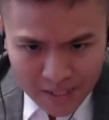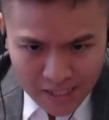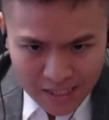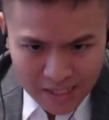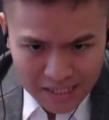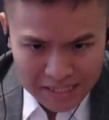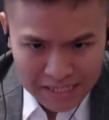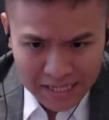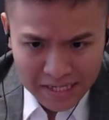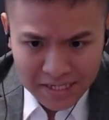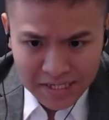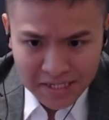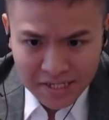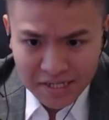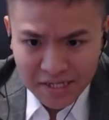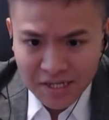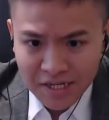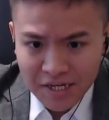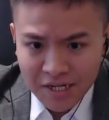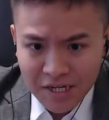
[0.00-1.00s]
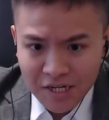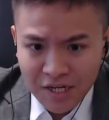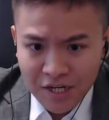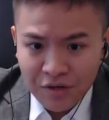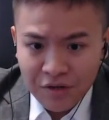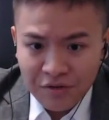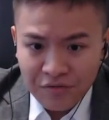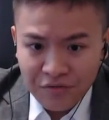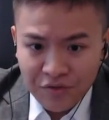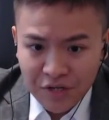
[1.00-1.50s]
Next,
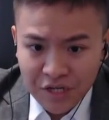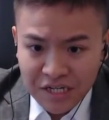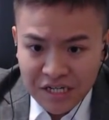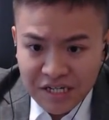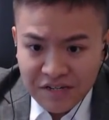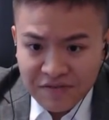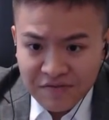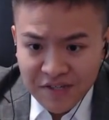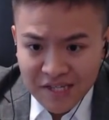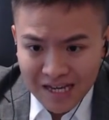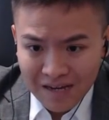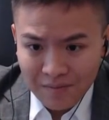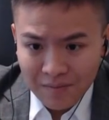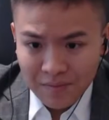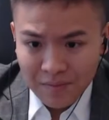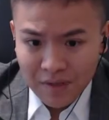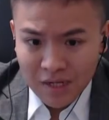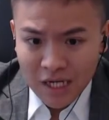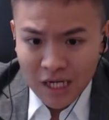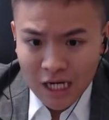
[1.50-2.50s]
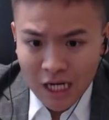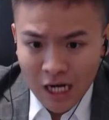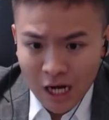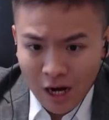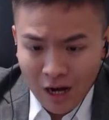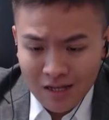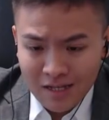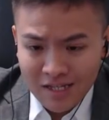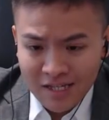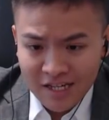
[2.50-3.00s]
you have to give some
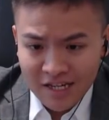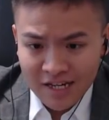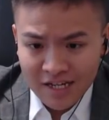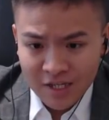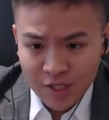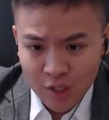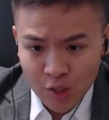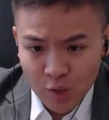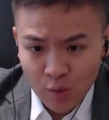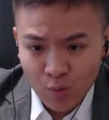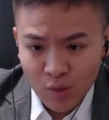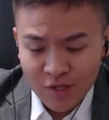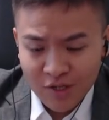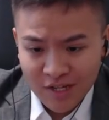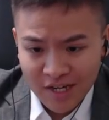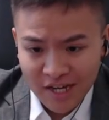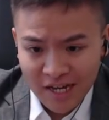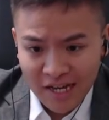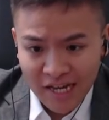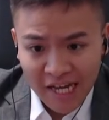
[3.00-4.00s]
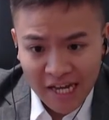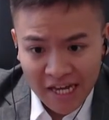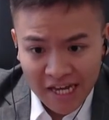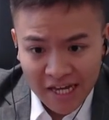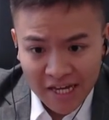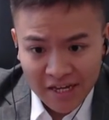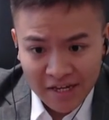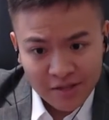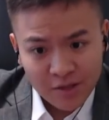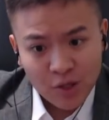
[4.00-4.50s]
context. You want to get an
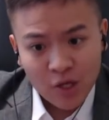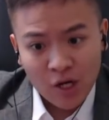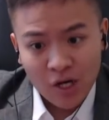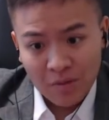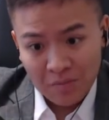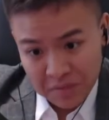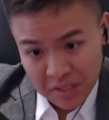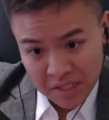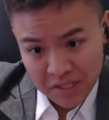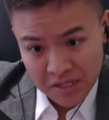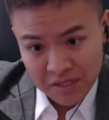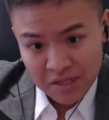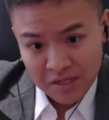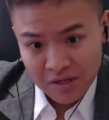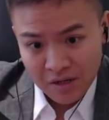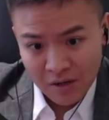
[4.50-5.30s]
A, not a B.